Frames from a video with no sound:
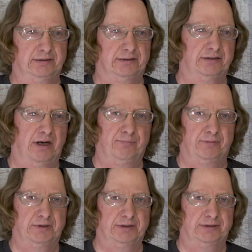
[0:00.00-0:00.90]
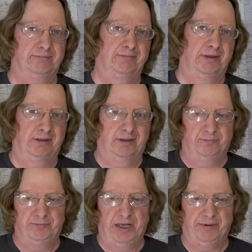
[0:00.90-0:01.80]
The shop was
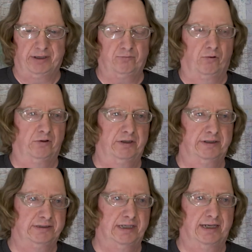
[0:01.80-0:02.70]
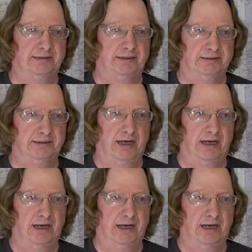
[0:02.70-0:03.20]
maybe a quarter the size it is